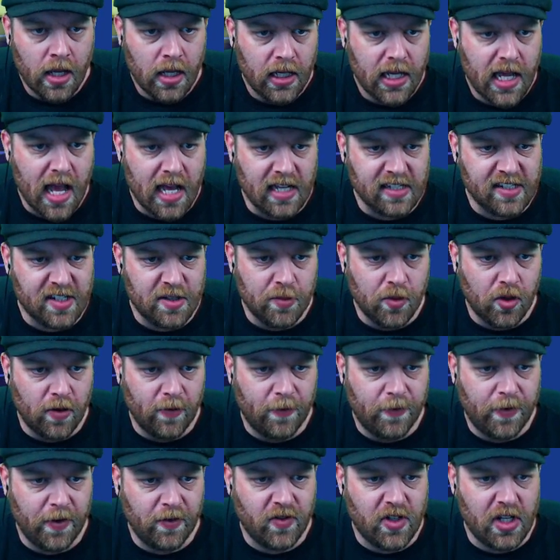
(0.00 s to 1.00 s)
Kasimov,
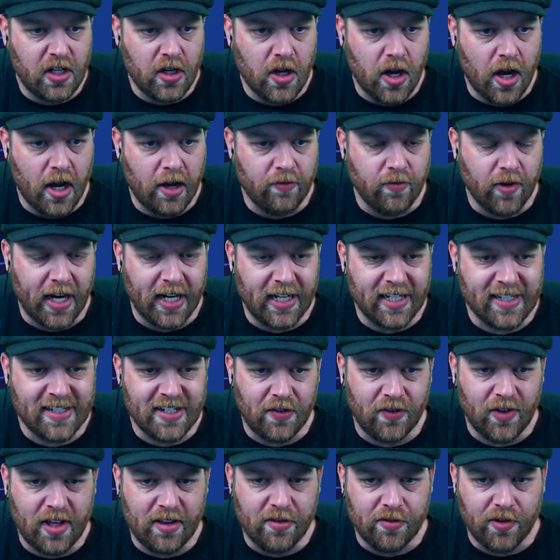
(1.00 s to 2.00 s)
59, rated
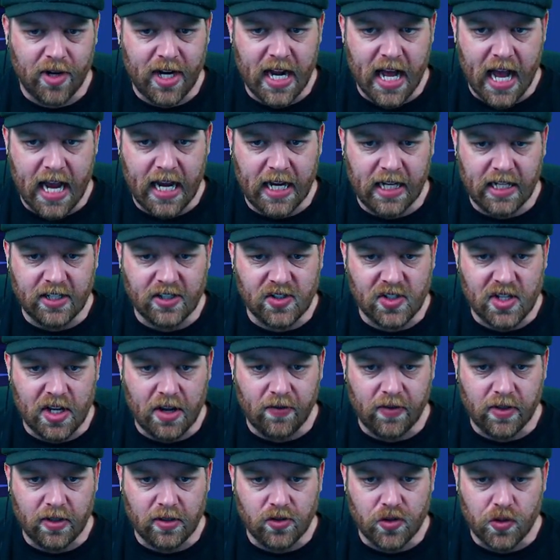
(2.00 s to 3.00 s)
73 to
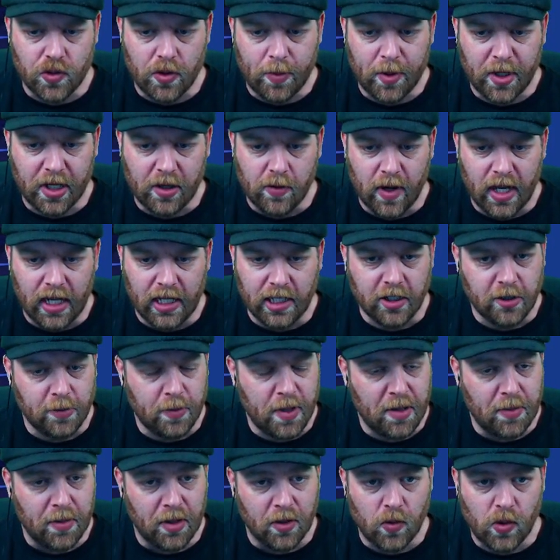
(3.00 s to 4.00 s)
87, dropping away a little
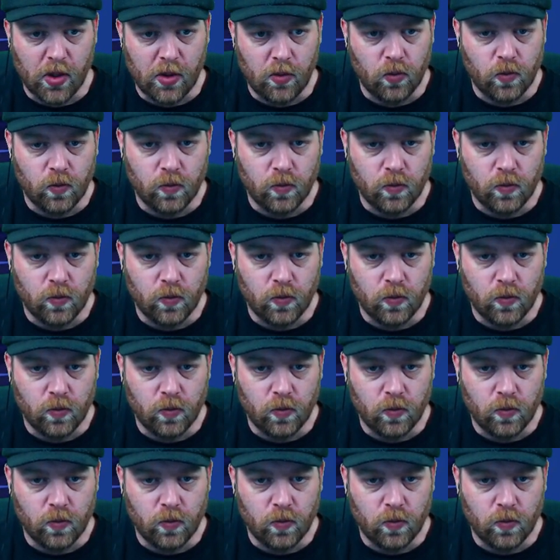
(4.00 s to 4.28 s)
bit, but we